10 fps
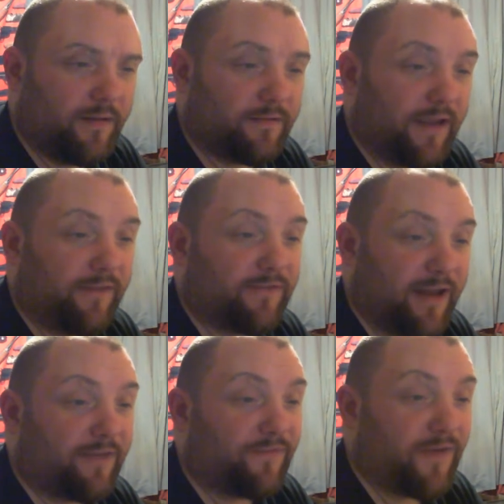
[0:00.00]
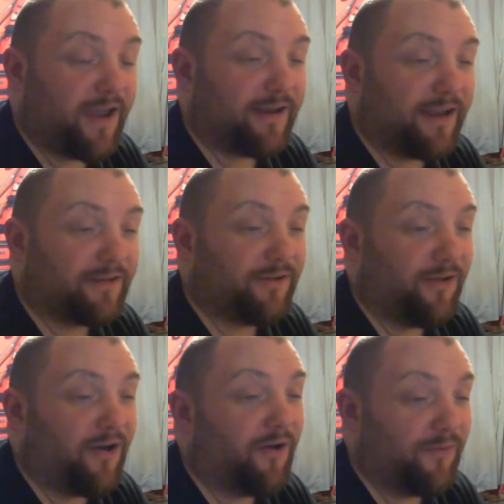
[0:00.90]
Steve said, that's 30 days
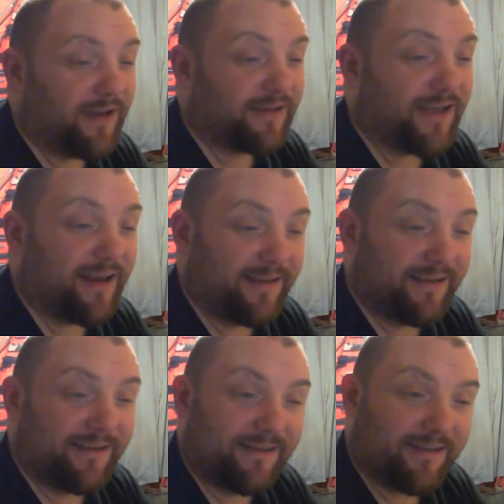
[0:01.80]
too long. Well, exactly.